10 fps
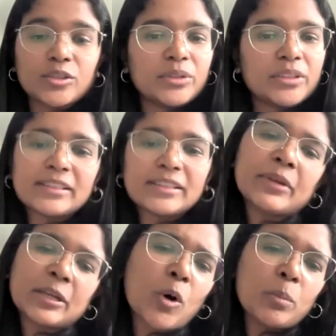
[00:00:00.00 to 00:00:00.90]
So this is a
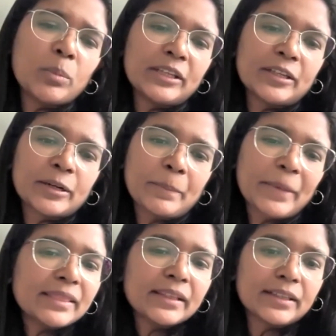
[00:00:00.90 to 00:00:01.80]
very popular
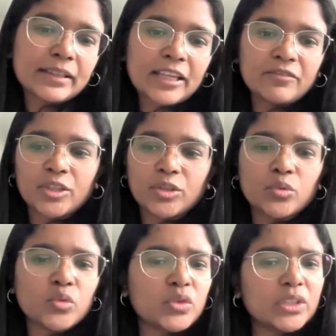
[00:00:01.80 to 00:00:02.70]
method that we
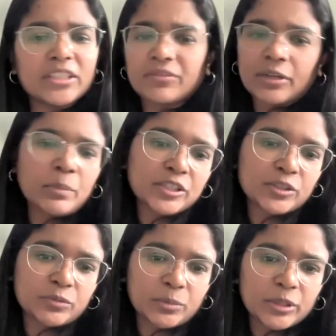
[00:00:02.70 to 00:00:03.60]
use in different parts
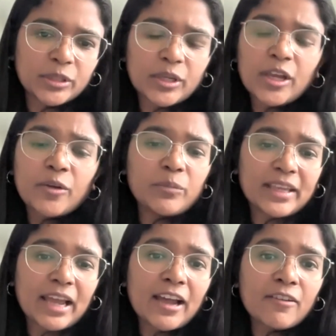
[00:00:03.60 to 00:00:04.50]
of the world.
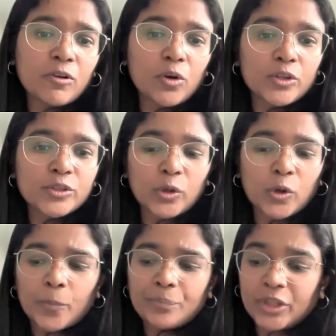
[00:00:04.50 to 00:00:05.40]
We have
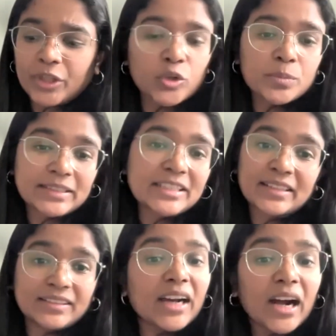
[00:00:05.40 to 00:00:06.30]
also groups such
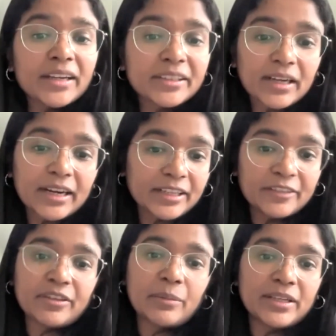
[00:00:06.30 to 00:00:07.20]
as the art
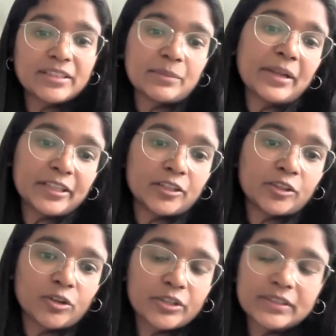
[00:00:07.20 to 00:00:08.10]
and feminism
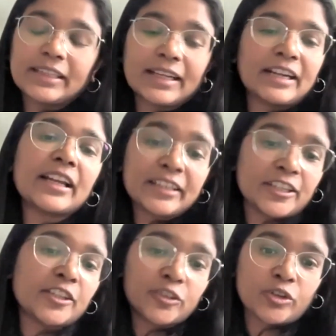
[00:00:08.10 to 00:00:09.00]
editathons. They conduct
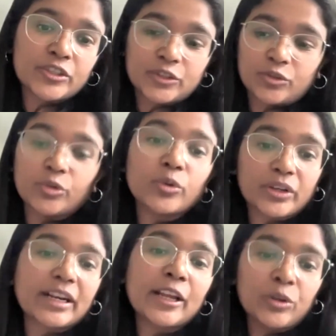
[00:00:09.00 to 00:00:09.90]
editathons,
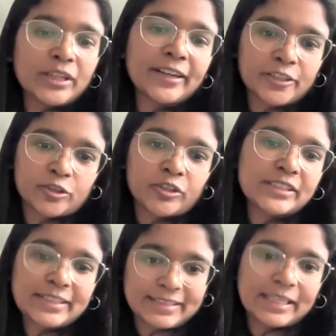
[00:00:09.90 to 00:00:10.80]
regular
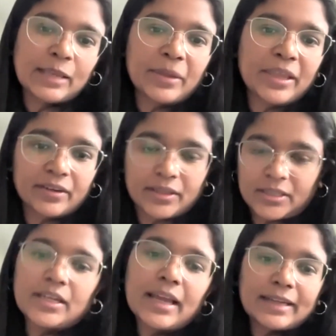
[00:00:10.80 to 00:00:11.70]
editathons
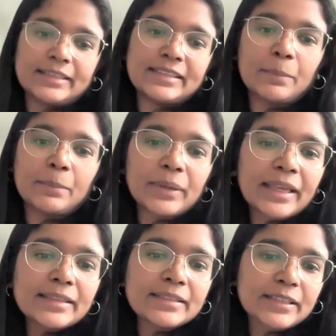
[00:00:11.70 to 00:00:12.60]
at the same
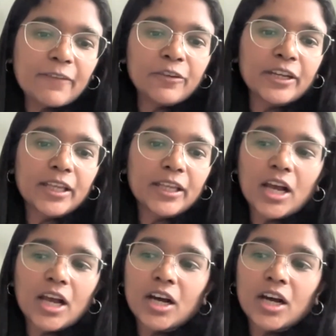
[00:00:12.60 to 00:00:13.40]
place every